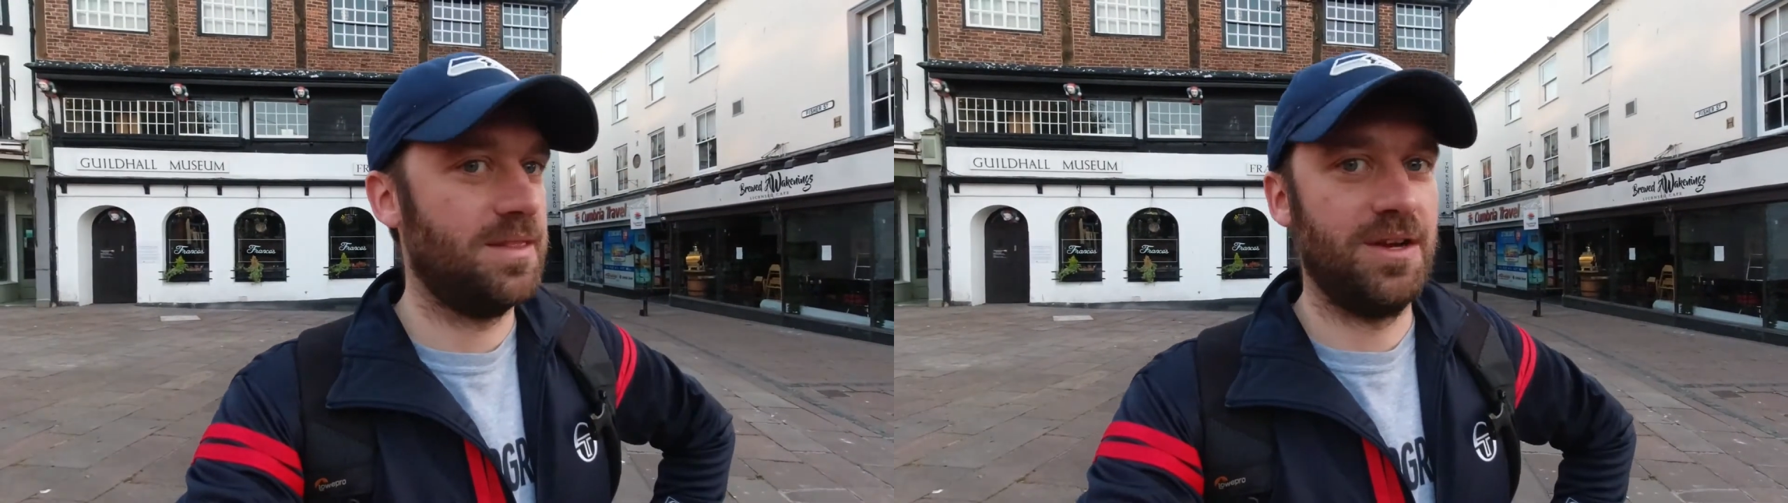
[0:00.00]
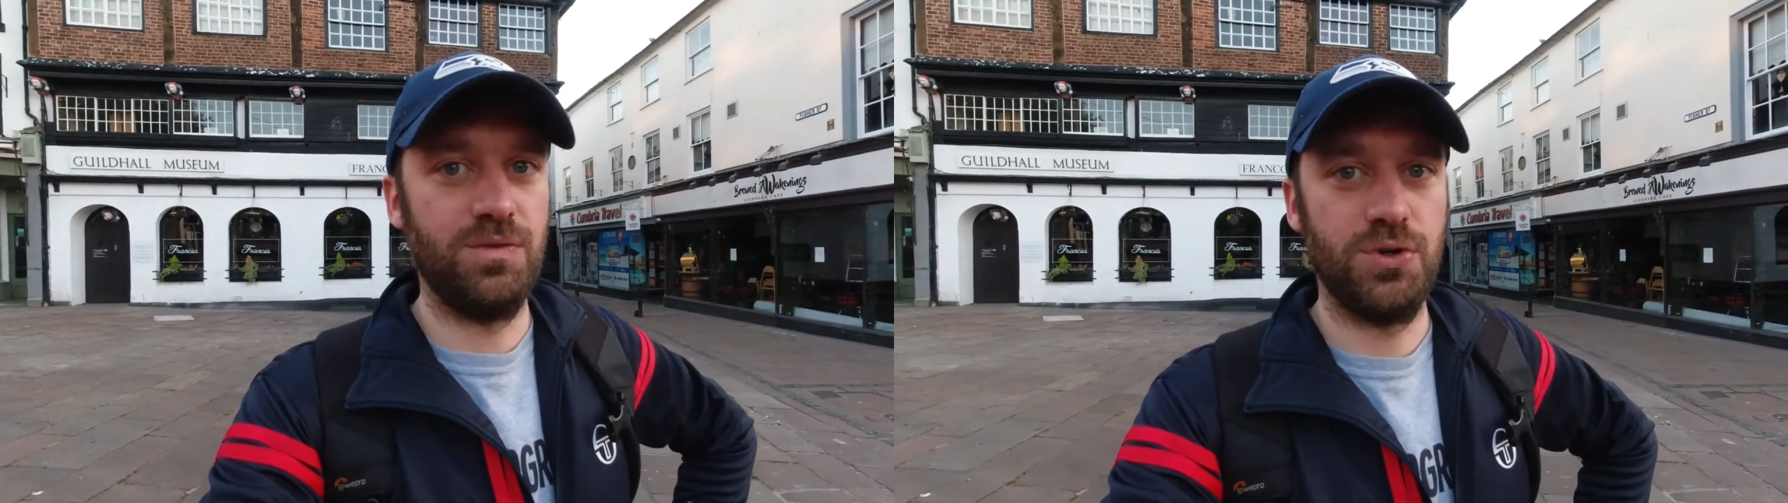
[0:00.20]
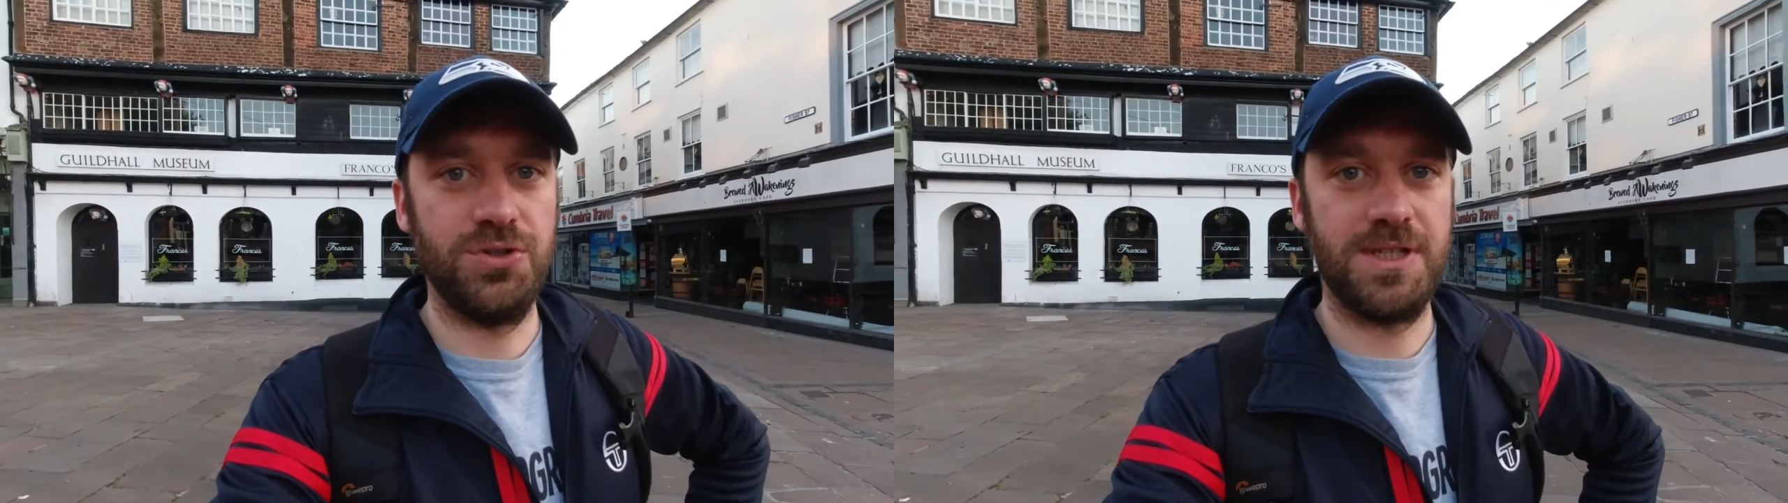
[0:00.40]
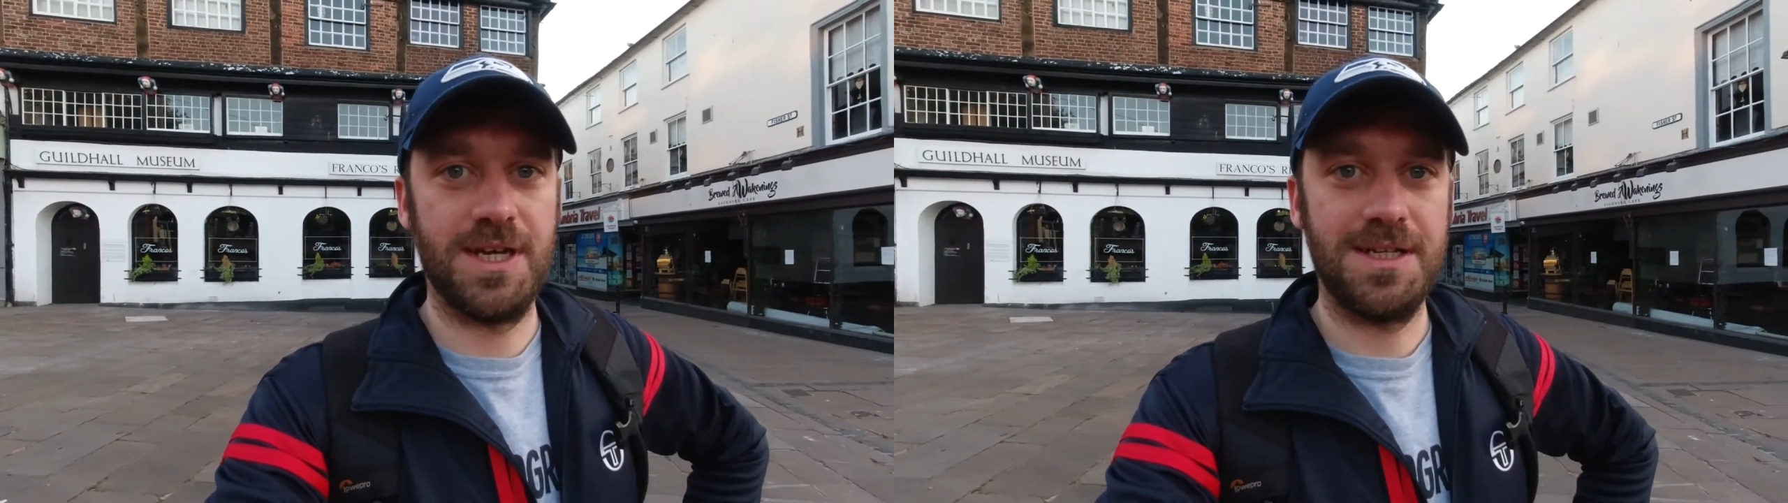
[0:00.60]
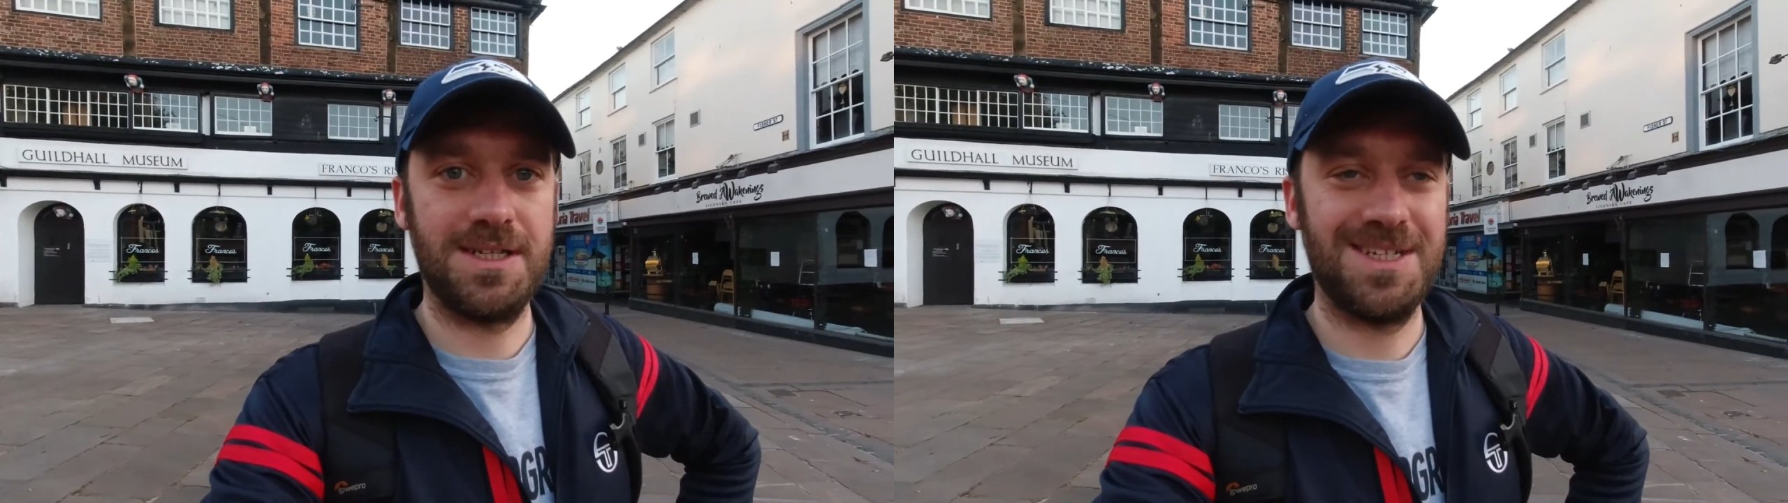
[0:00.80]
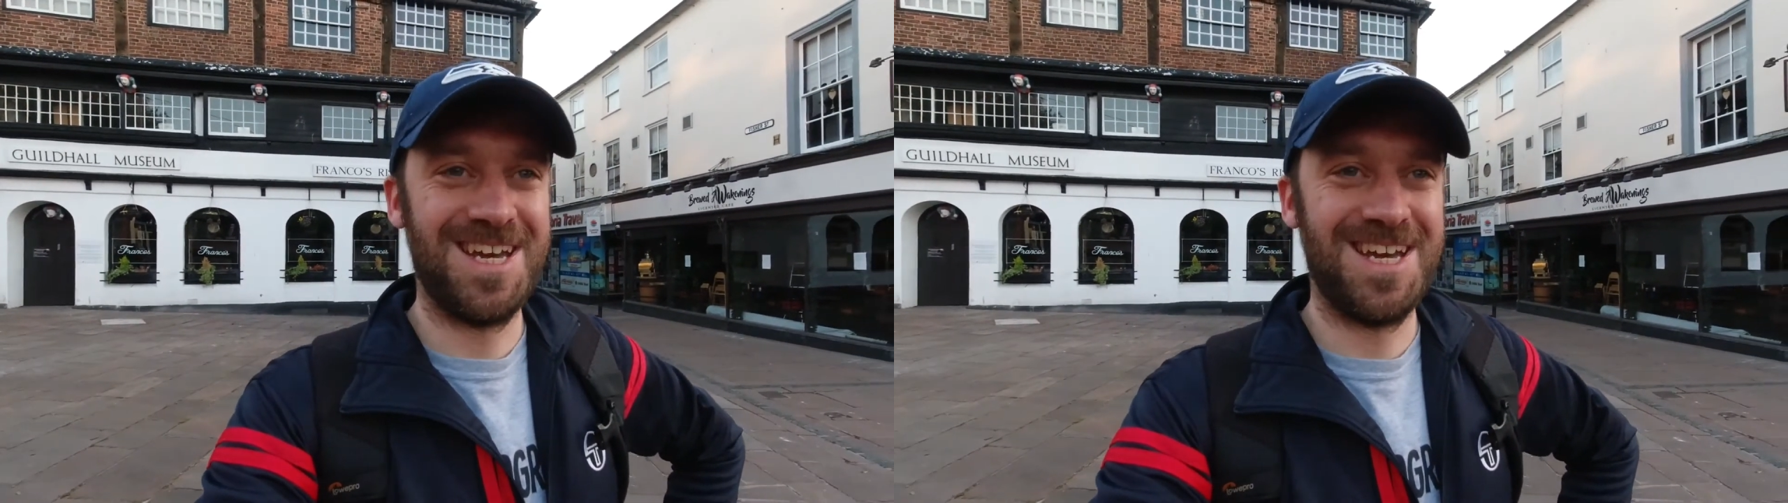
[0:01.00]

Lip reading: a roadside,